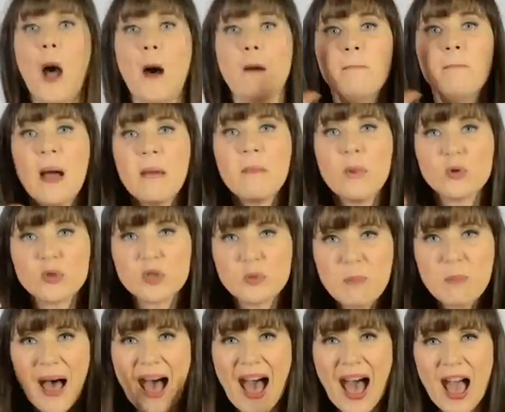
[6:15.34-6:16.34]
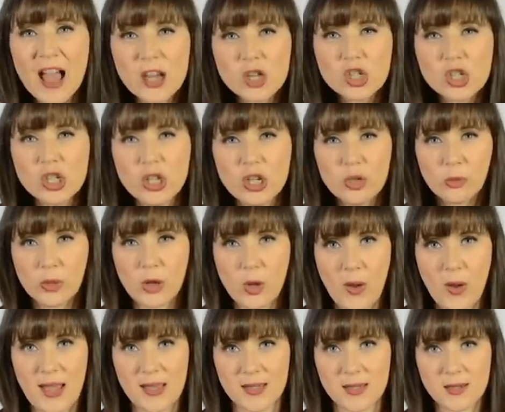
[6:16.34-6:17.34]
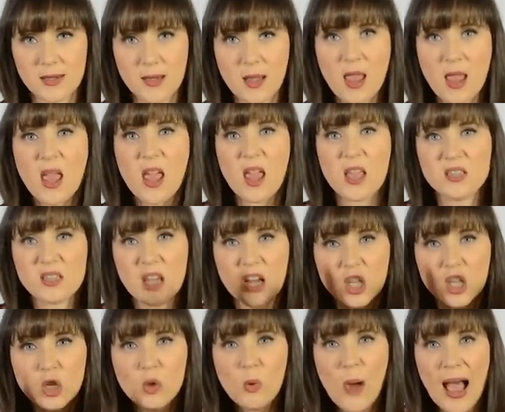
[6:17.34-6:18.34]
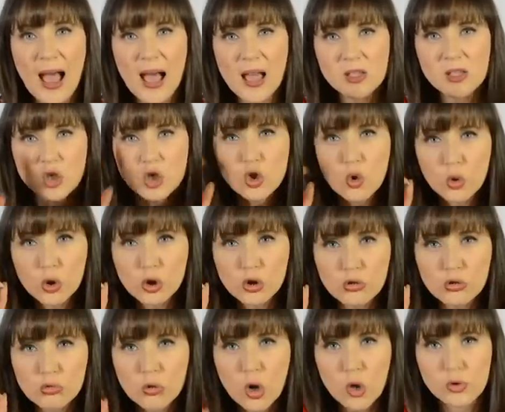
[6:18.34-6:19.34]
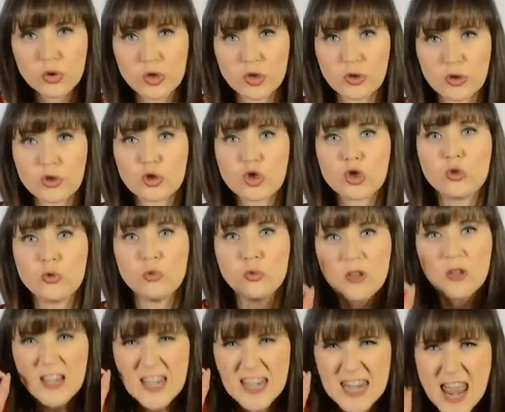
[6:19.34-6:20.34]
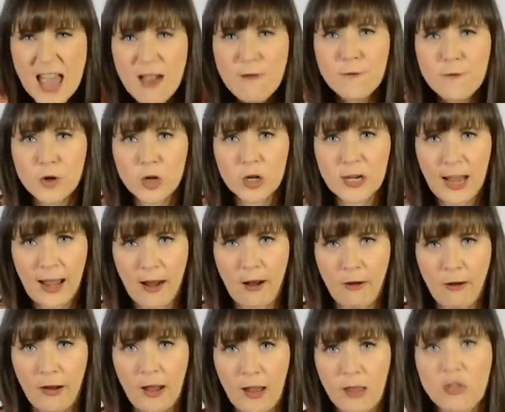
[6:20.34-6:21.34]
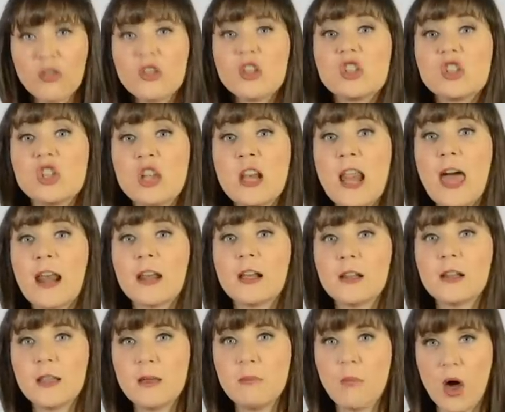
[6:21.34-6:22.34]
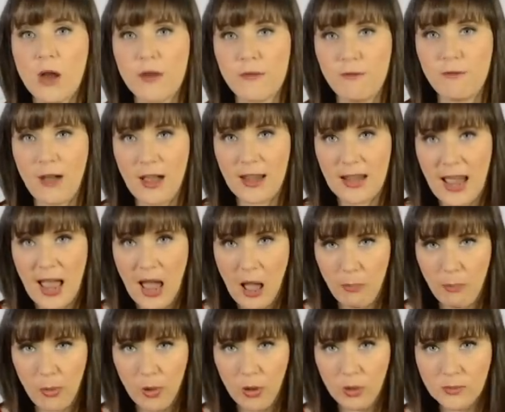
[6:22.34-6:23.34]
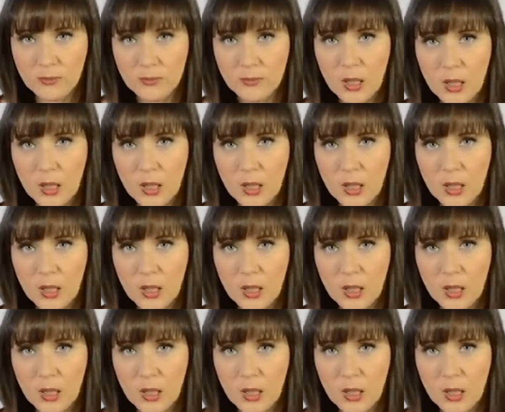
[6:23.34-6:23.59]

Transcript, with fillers: My most passionate request is that you ask your grocer to never carry the genetically modified apple